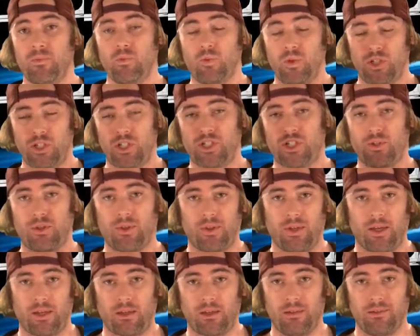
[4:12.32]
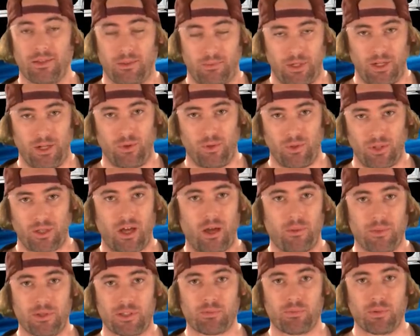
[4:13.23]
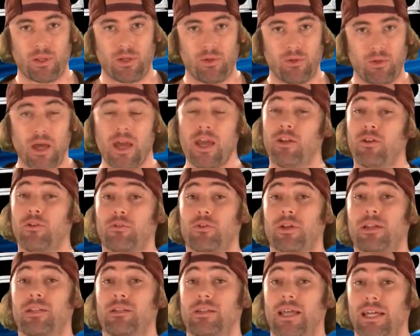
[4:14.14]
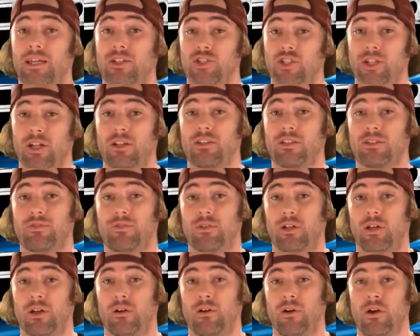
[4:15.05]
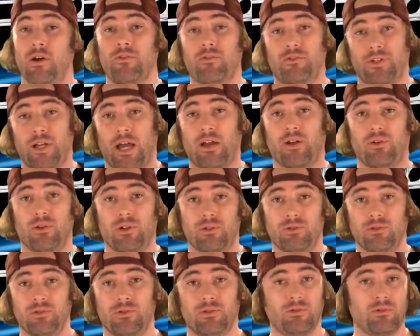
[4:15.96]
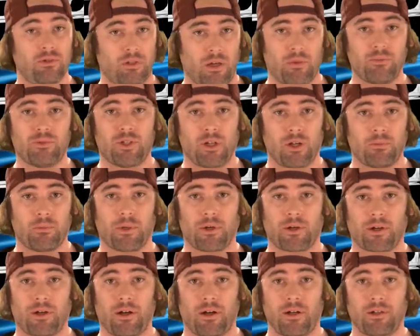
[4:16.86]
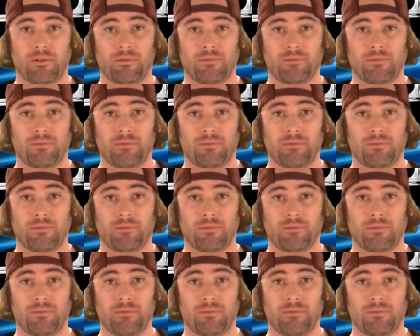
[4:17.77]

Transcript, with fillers: What did you think? Let me know in the comments below. Don't forget to like and share this video. For Dino News, I'm Jon Burkhardt.